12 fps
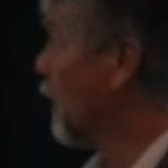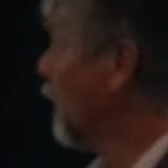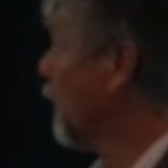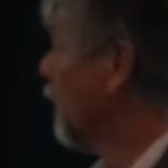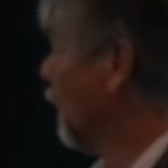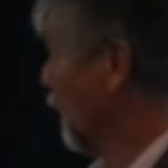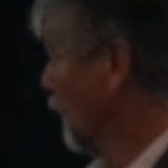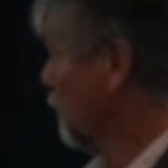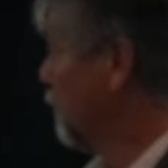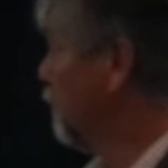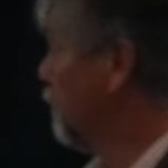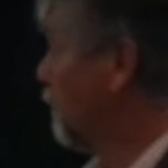the back.
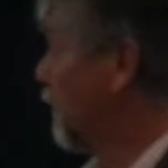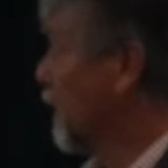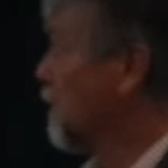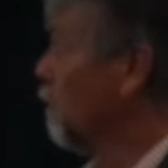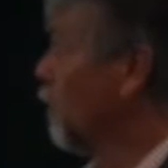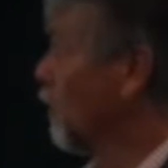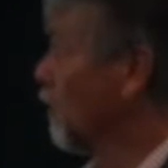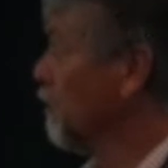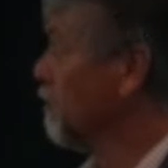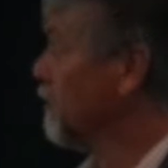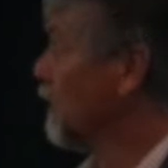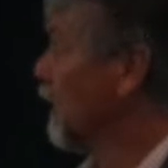That's important.